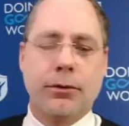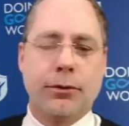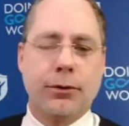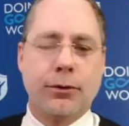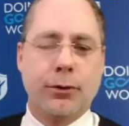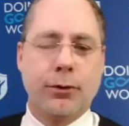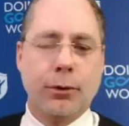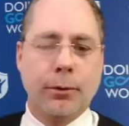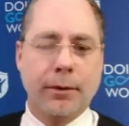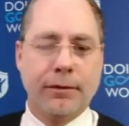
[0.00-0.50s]

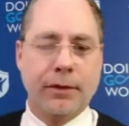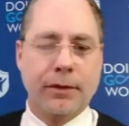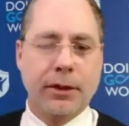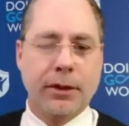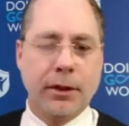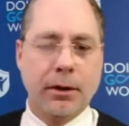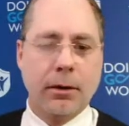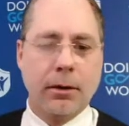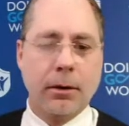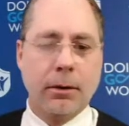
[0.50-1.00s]
do a
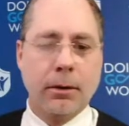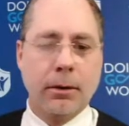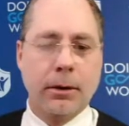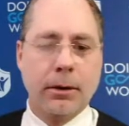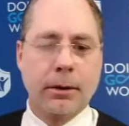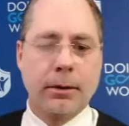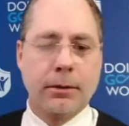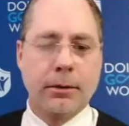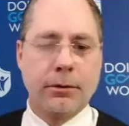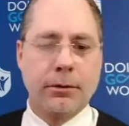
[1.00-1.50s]
video,
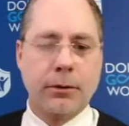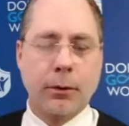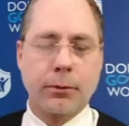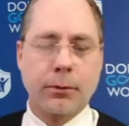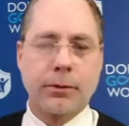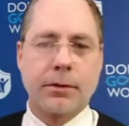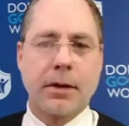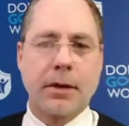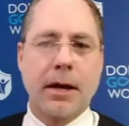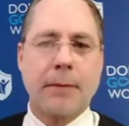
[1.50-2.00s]
don't
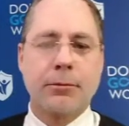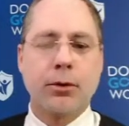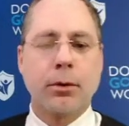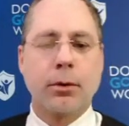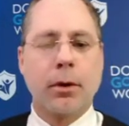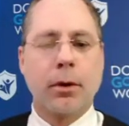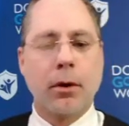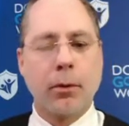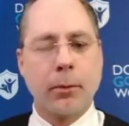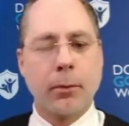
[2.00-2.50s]
stop, do it
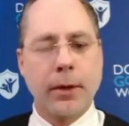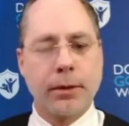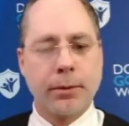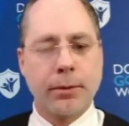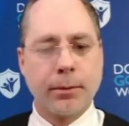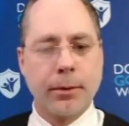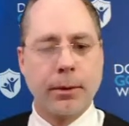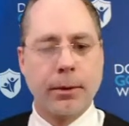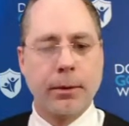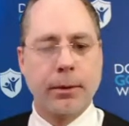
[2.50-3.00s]
all the way
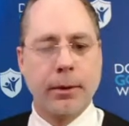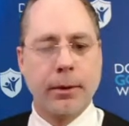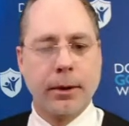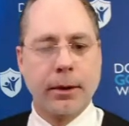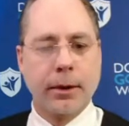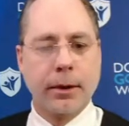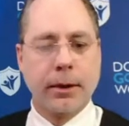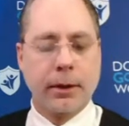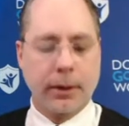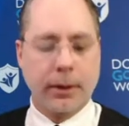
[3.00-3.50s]
through.
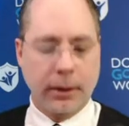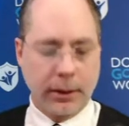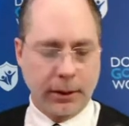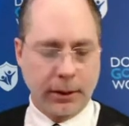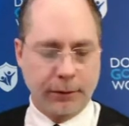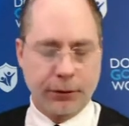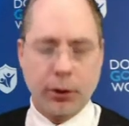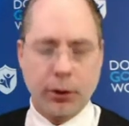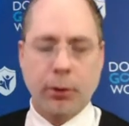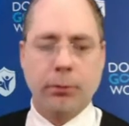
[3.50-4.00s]

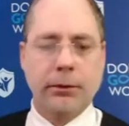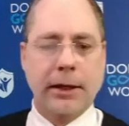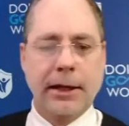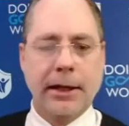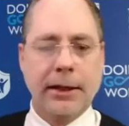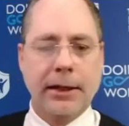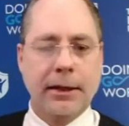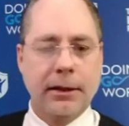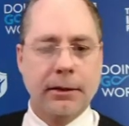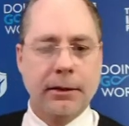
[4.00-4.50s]
If you don't
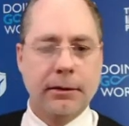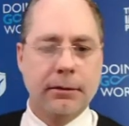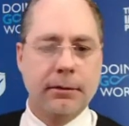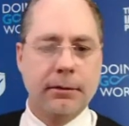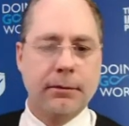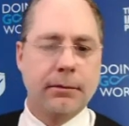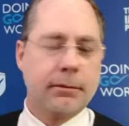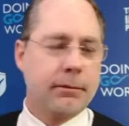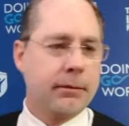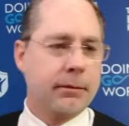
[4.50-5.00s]
like it,
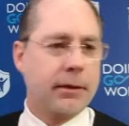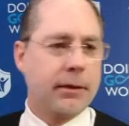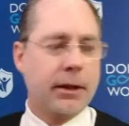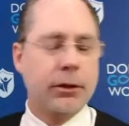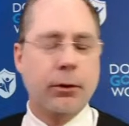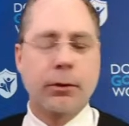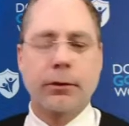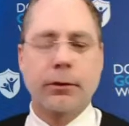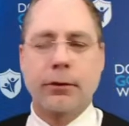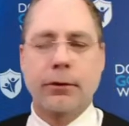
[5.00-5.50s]
then
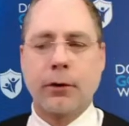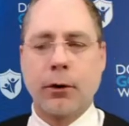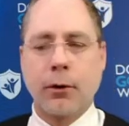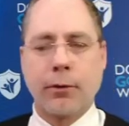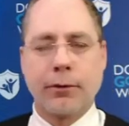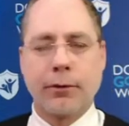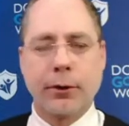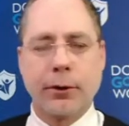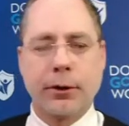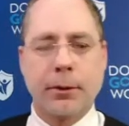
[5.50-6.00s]
you can start
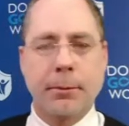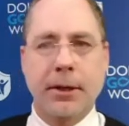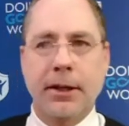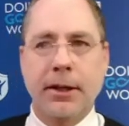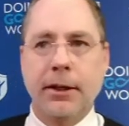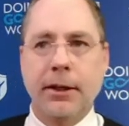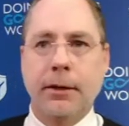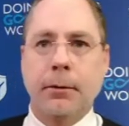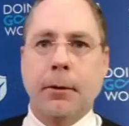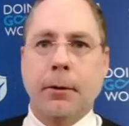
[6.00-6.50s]
over at the
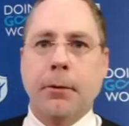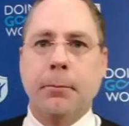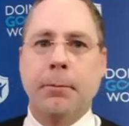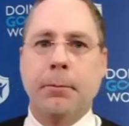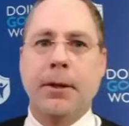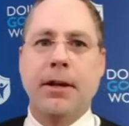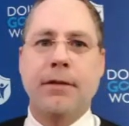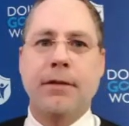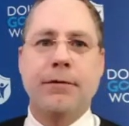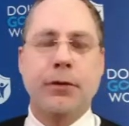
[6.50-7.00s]
beginning. But
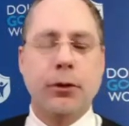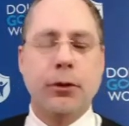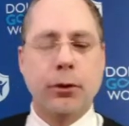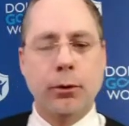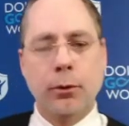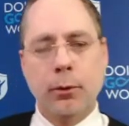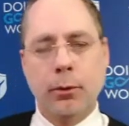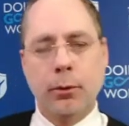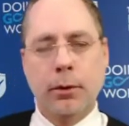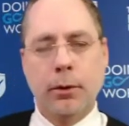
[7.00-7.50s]
if
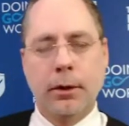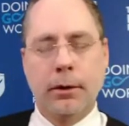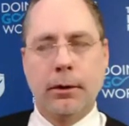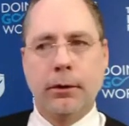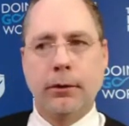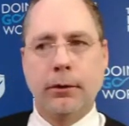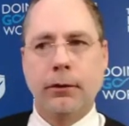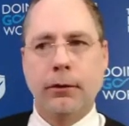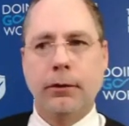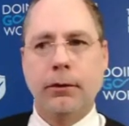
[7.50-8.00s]
you
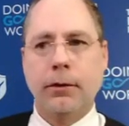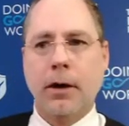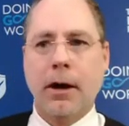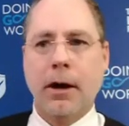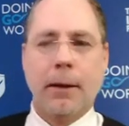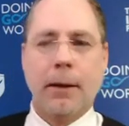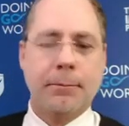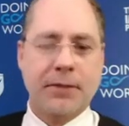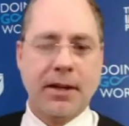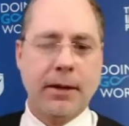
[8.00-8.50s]

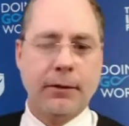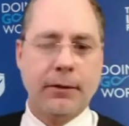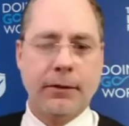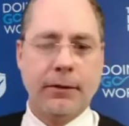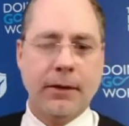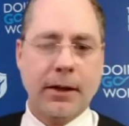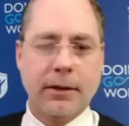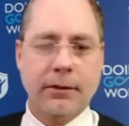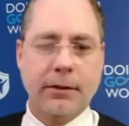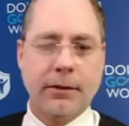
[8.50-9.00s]
stop 10
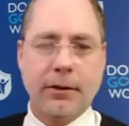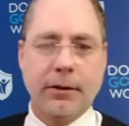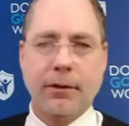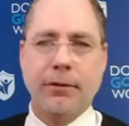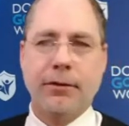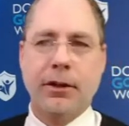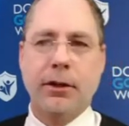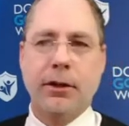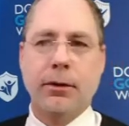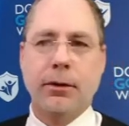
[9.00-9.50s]
seconds into the
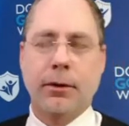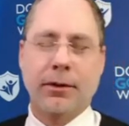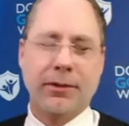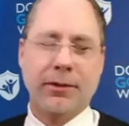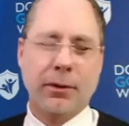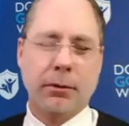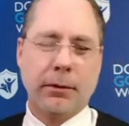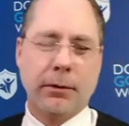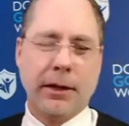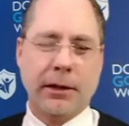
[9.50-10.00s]
video because you
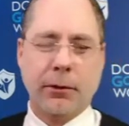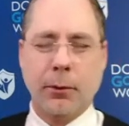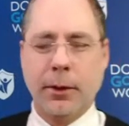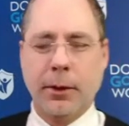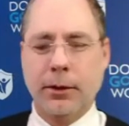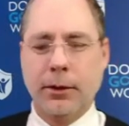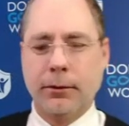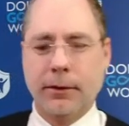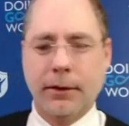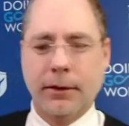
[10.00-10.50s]
don't like the way
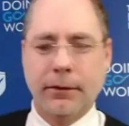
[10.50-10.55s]
you said